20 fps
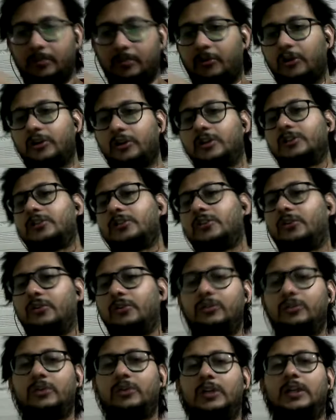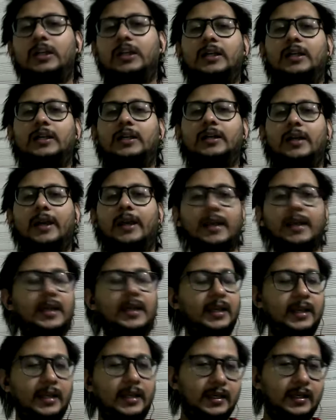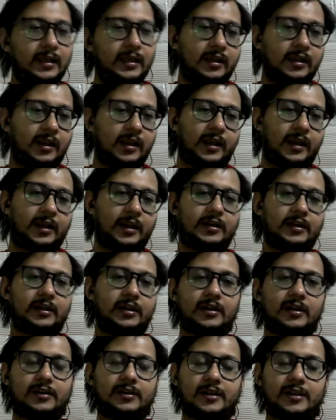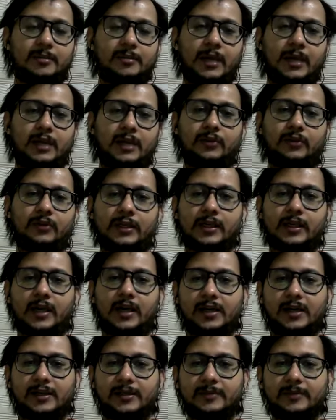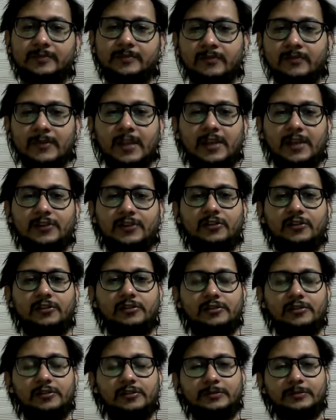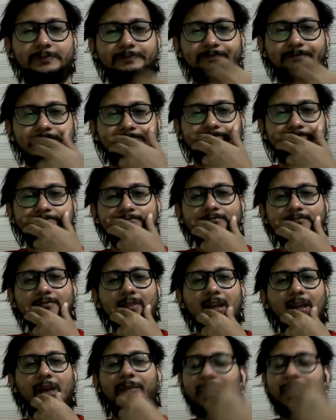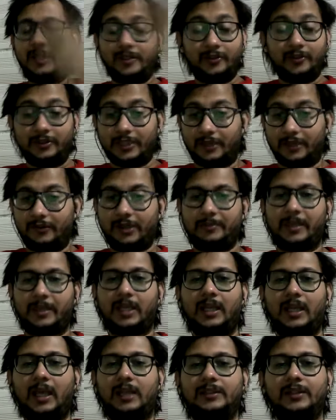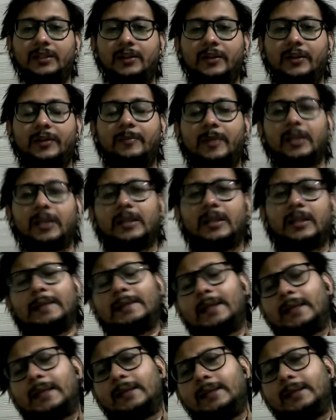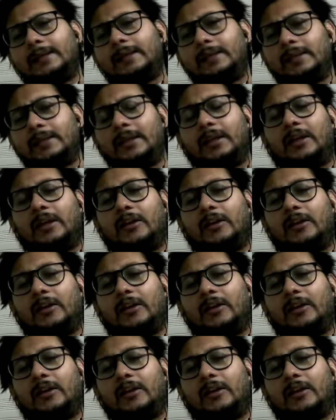Montesquieu, Hegel, and Immanuel Kant. So I mean, there were many others, but these are the